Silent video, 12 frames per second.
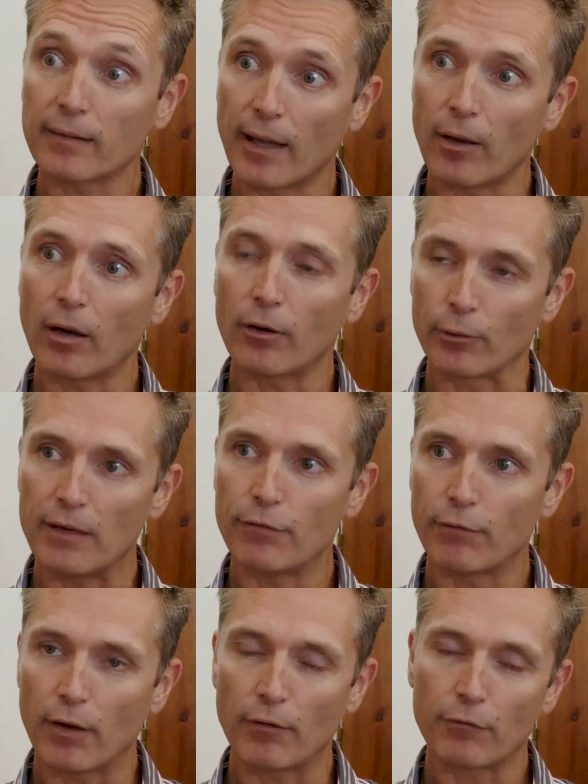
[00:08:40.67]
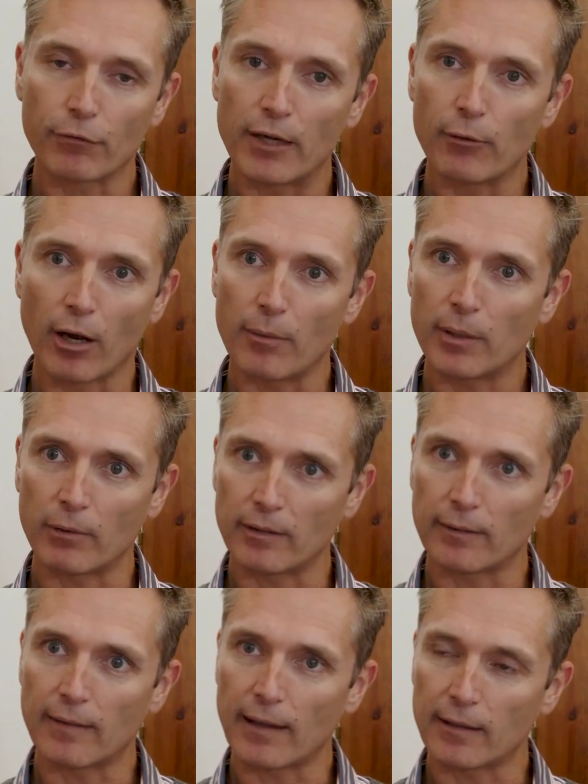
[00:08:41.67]
and they are re, uh, free roaming. We
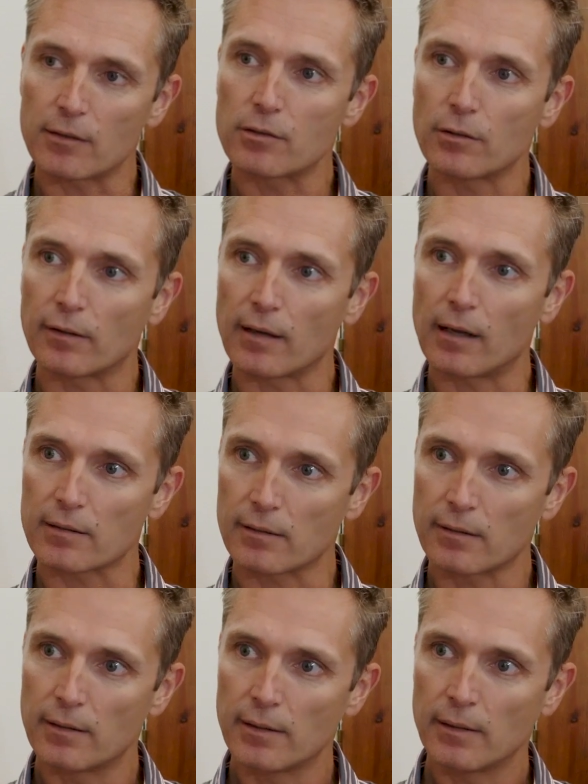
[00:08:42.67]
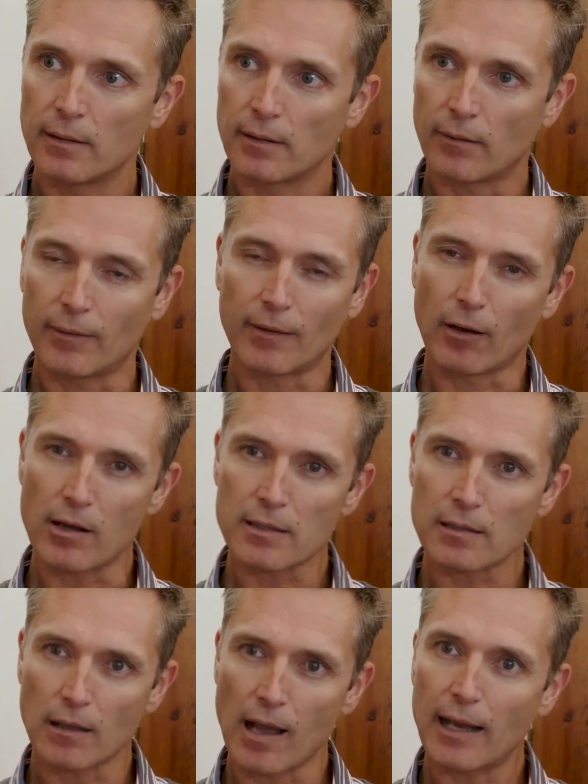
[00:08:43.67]
did that in 2000. I mean, the
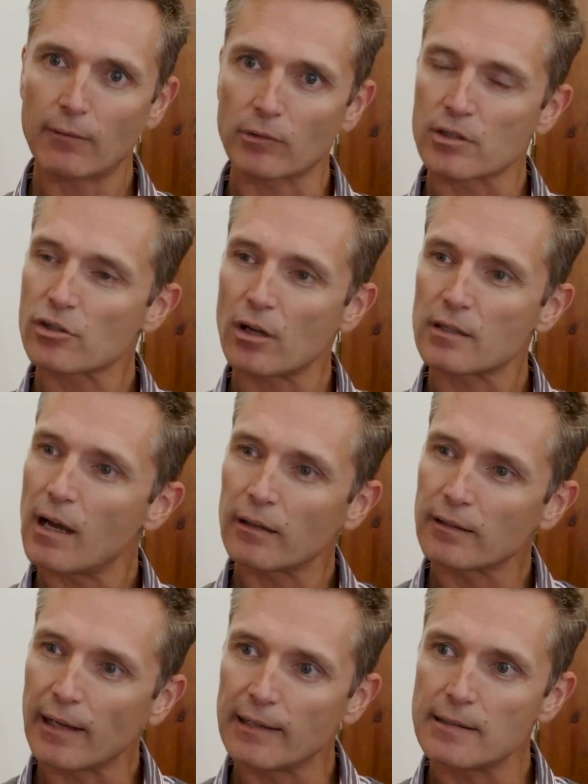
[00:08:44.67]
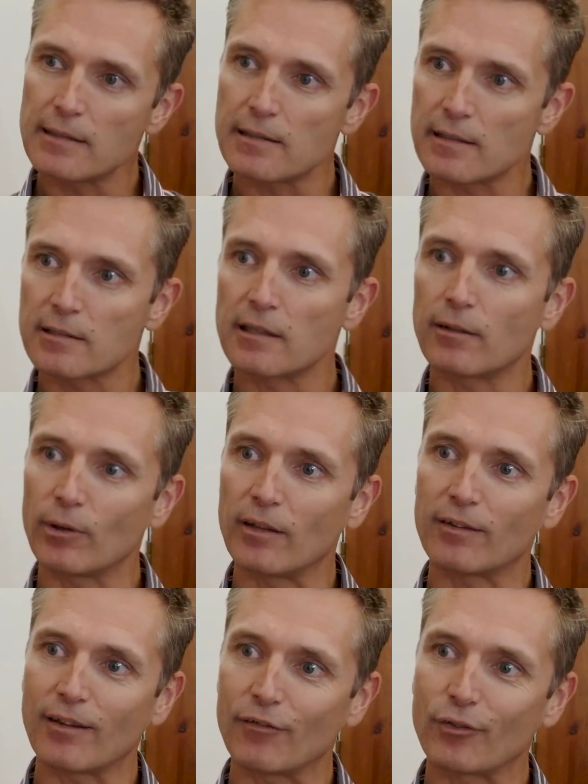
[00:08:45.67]
last lion was shot out in
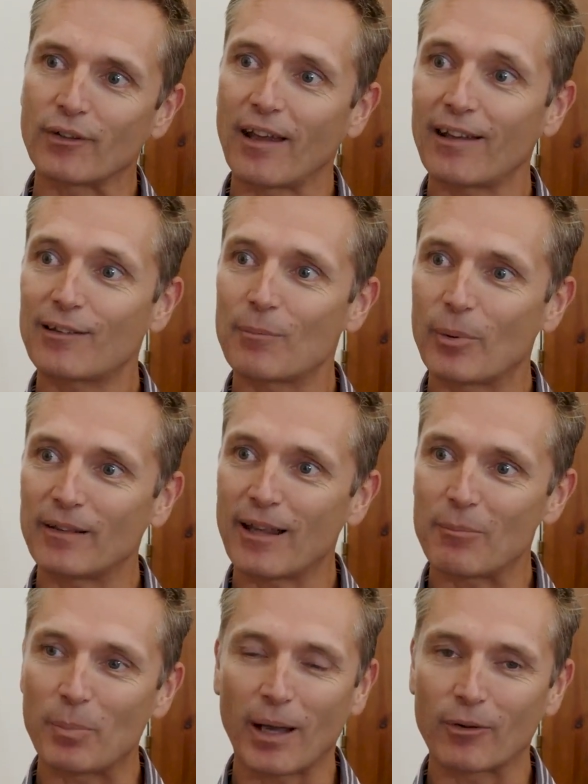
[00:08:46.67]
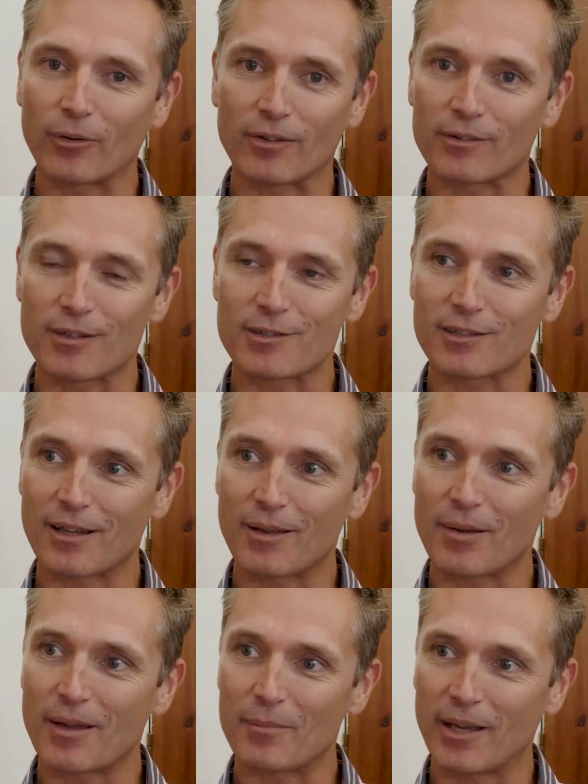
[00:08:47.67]
1863. So for Dad to bring that back was just
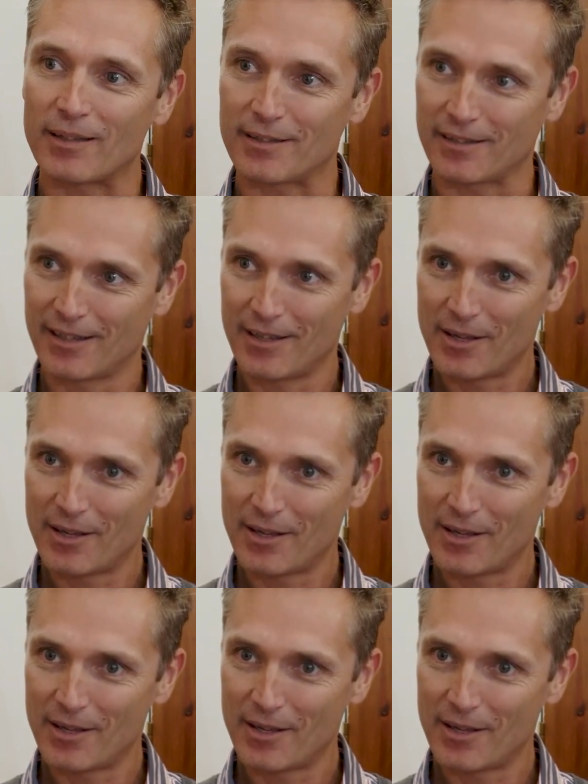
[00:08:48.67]
uh, amazing.